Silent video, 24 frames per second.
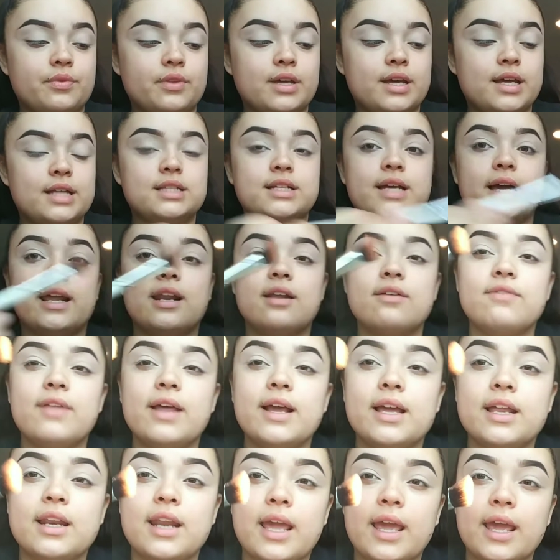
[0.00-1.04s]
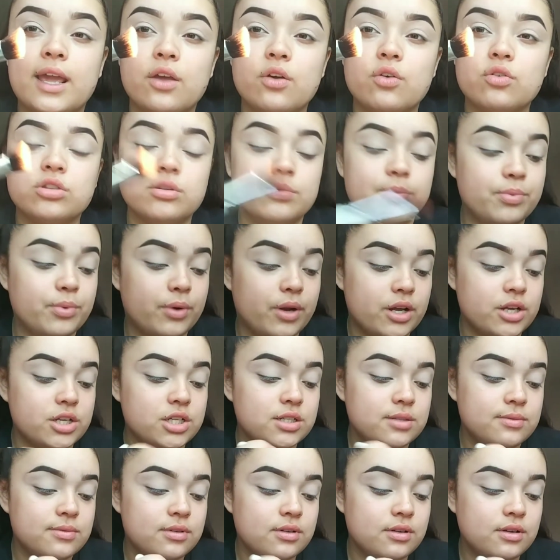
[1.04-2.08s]
it's kind of like an angled
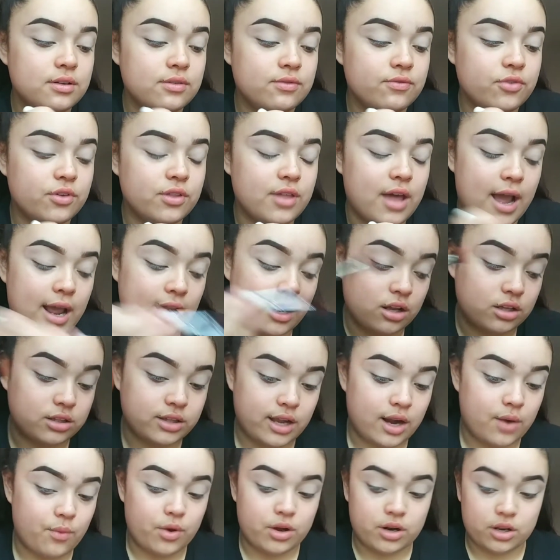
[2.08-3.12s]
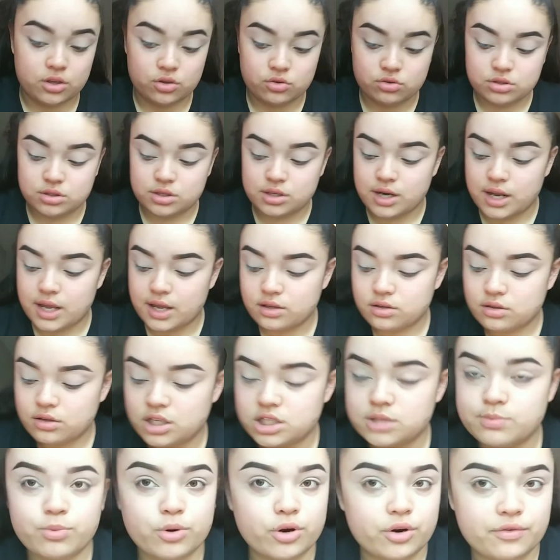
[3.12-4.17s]
brush for the eye look that I want to use today.
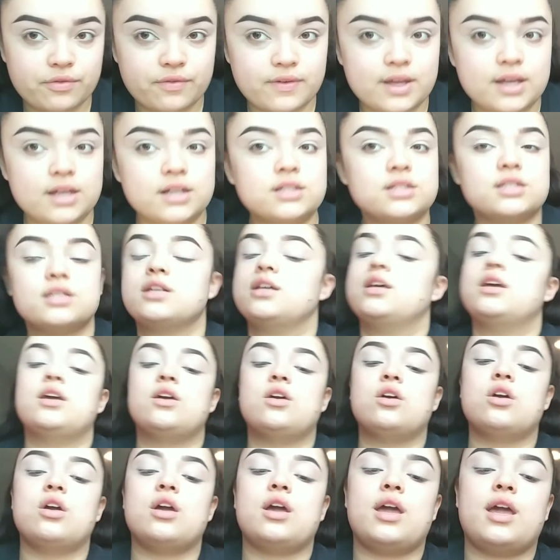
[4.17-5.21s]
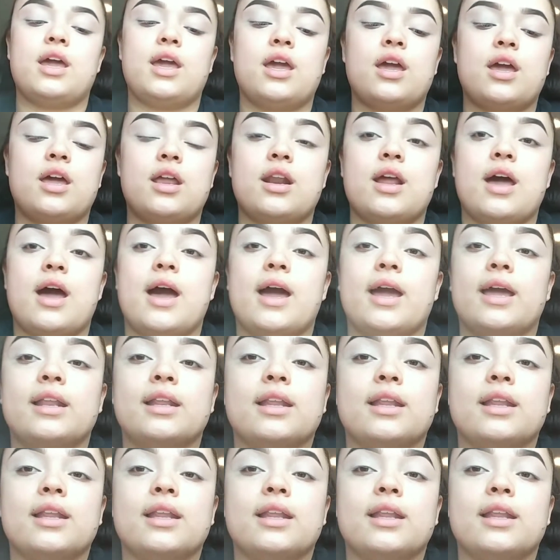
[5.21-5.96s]
It's perfect. And I